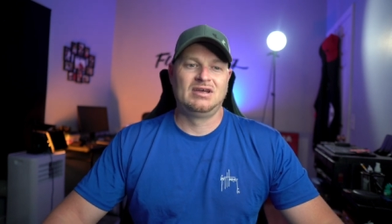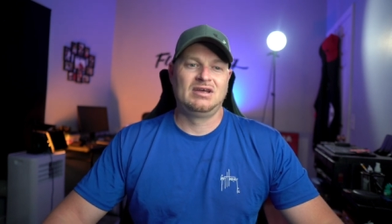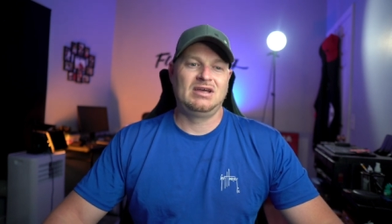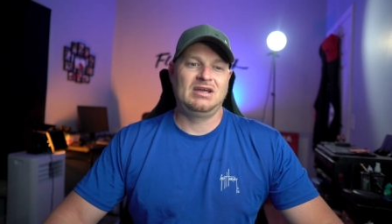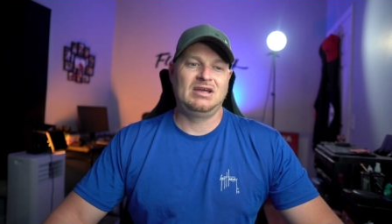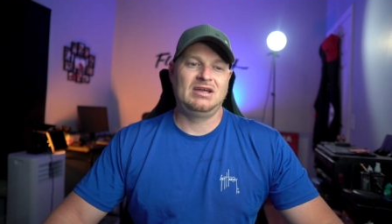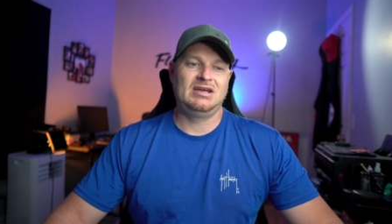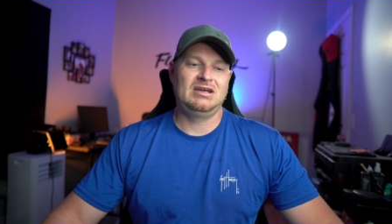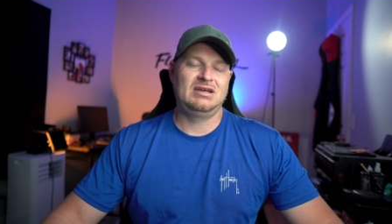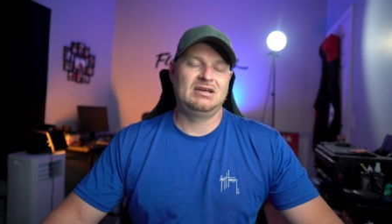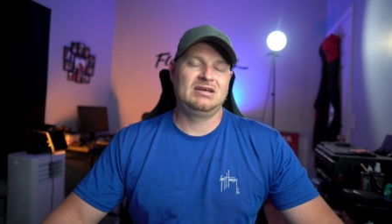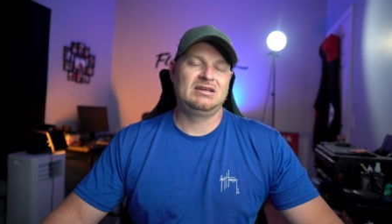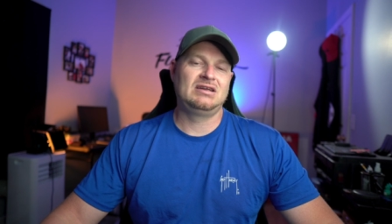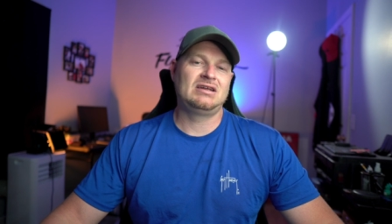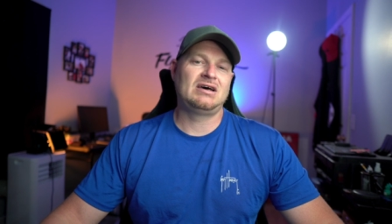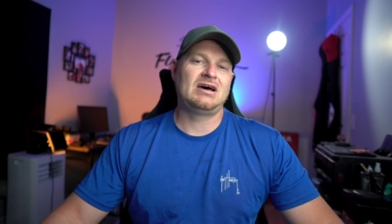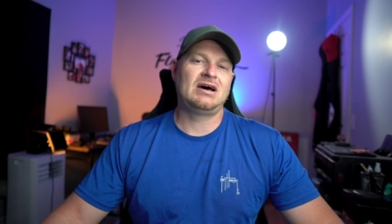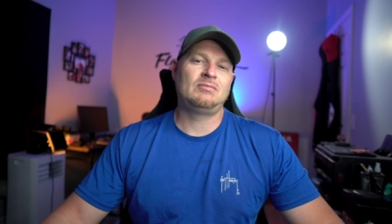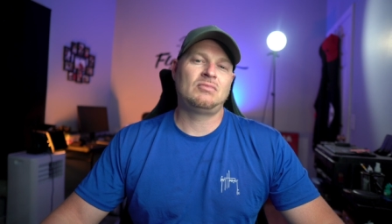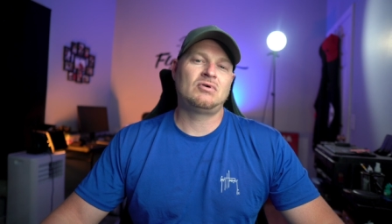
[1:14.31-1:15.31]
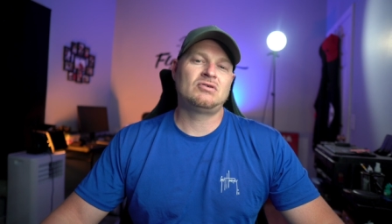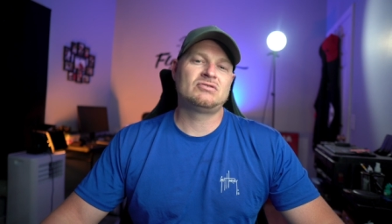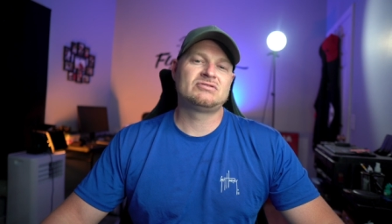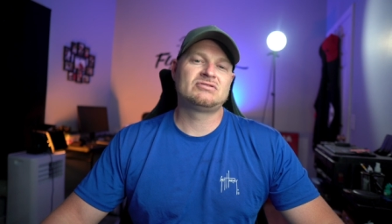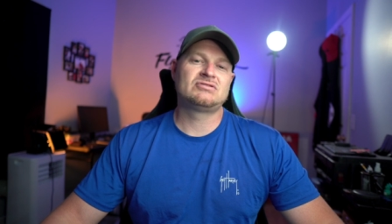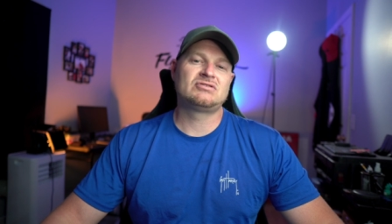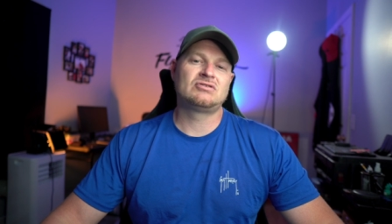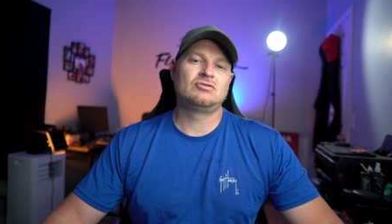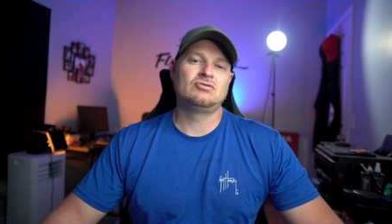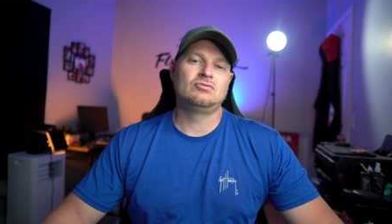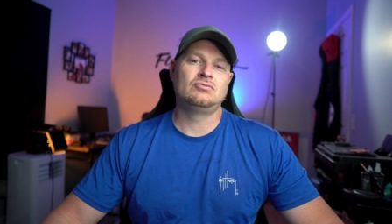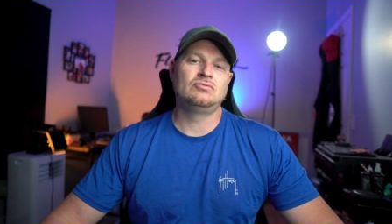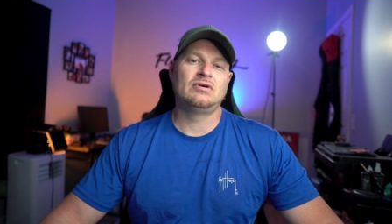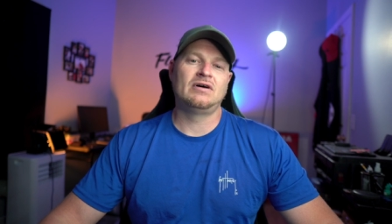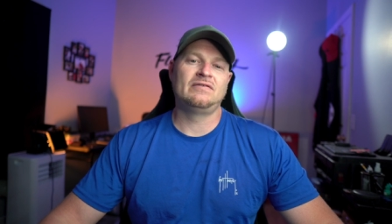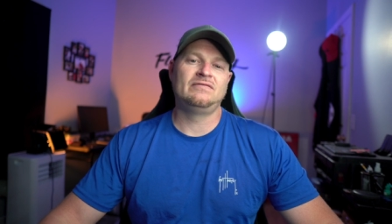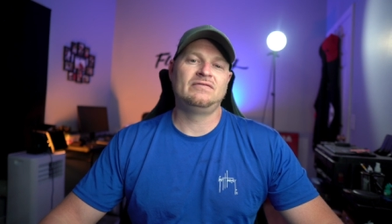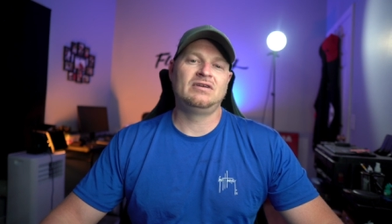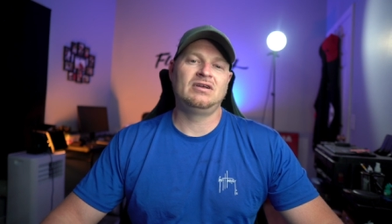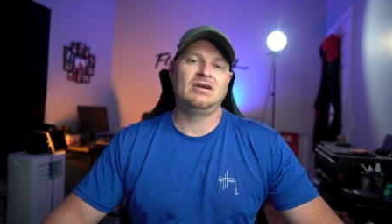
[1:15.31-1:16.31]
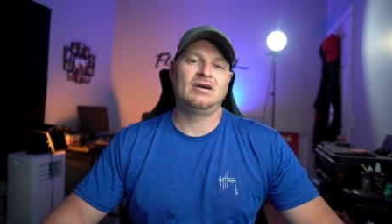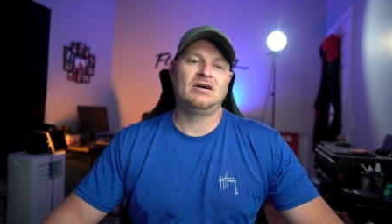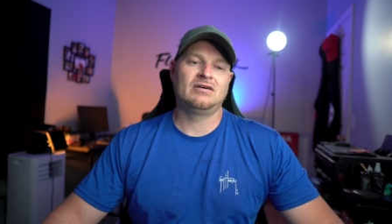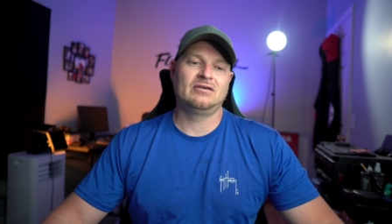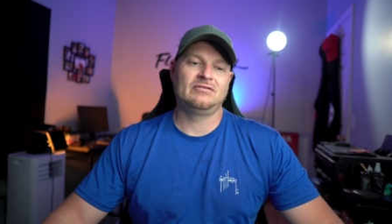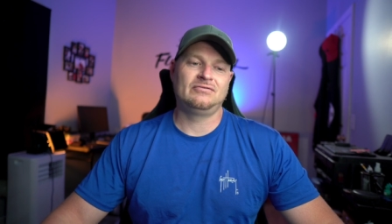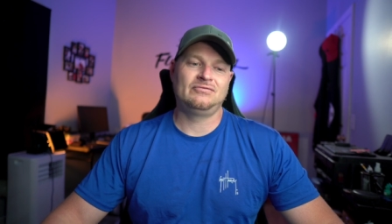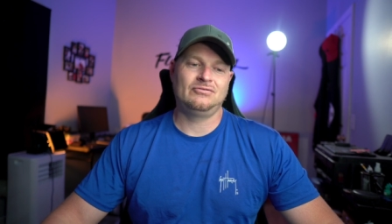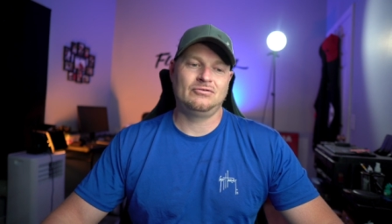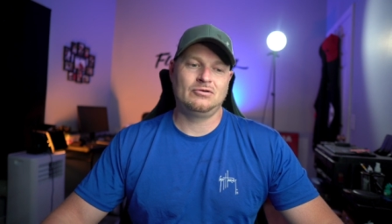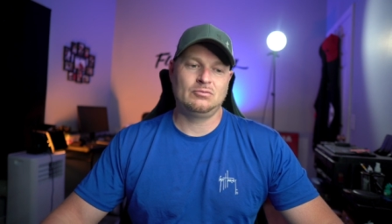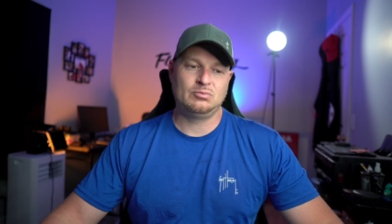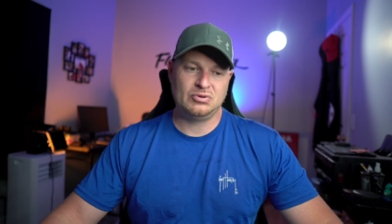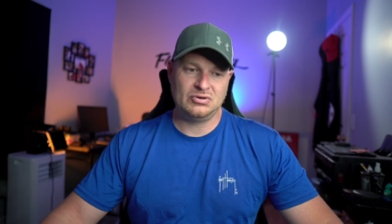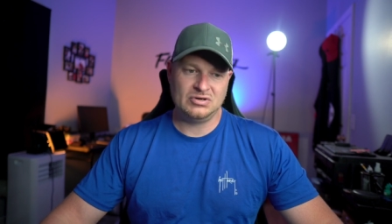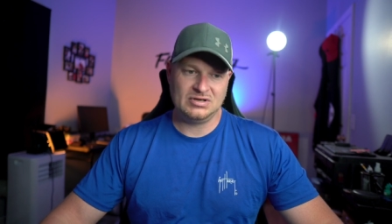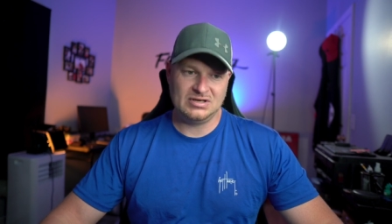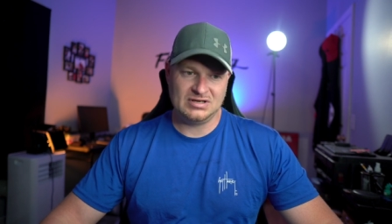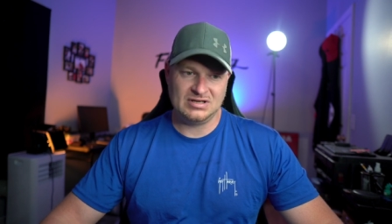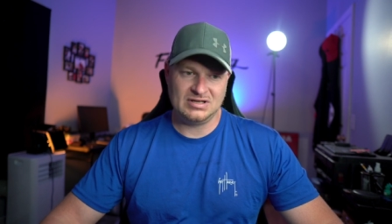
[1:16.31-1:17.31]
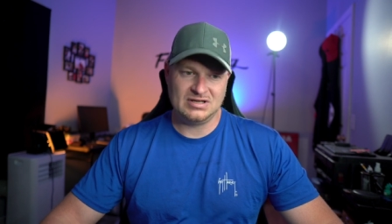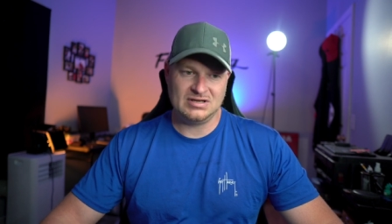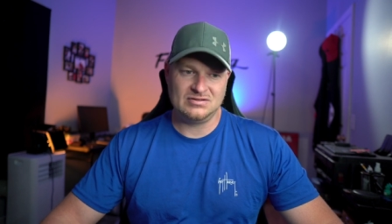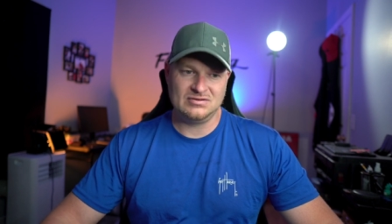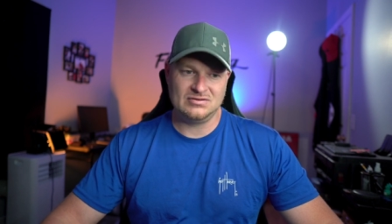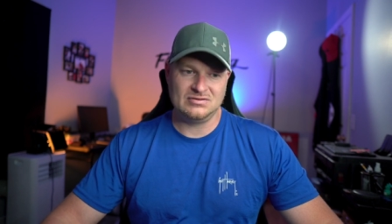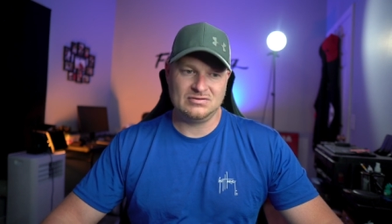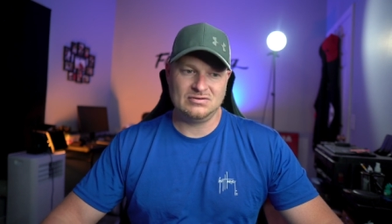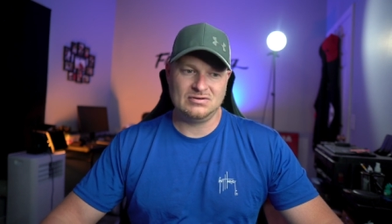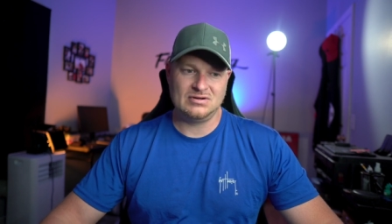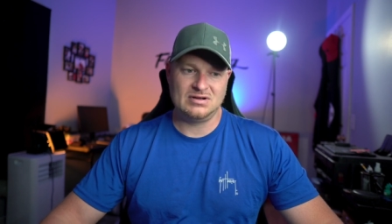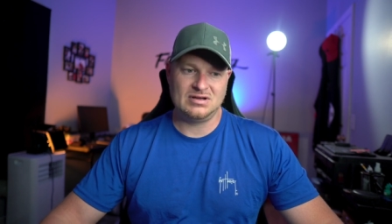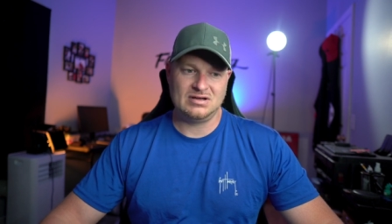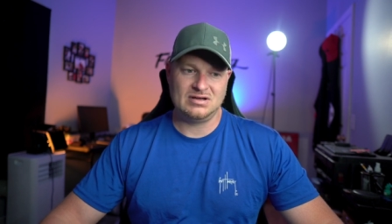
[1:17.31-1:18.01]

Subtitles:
and I'm also a videographer and putting together